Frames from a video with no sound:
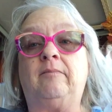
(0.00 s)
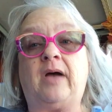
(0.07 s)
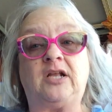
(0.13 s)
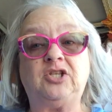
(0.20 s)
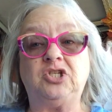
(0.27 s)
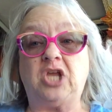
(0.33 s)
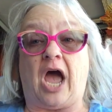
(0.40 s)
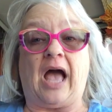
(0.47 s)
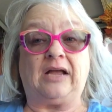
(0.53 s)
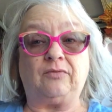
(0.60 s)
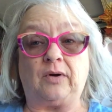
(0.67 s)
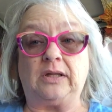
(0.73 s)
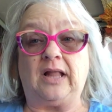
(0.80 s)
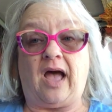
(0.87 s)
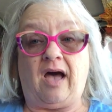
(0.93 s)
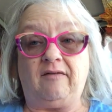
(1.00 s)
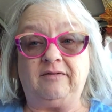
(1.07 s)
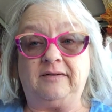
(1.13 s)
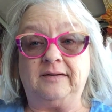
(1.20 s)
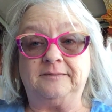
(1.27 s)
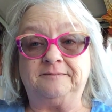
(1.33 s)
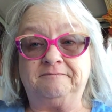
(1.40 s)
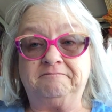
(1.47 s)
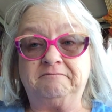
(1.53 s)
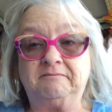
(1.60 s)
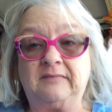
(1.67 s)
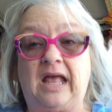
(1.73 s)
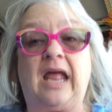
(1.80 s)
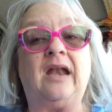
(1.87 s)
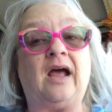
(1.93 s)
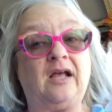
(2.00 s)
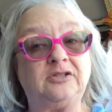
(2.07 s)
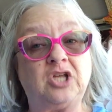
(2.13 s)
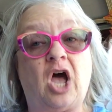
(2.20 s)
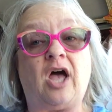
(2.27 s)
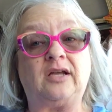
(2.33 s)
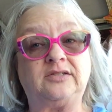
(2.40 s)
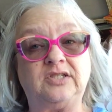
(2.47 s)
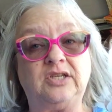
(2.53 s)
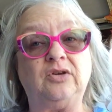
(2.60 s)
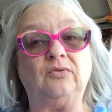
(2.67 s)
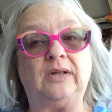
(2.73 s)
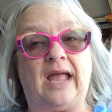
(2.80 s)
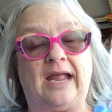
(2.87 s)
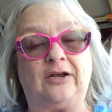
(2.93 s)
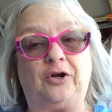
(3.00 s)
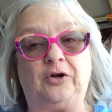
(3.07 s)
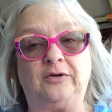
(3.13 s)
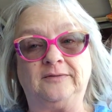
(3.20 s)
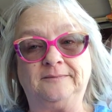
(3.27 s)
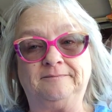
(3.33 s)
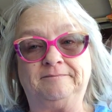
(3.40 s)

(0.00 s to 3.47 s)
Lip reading: much chakra love, and I'll talk to you later.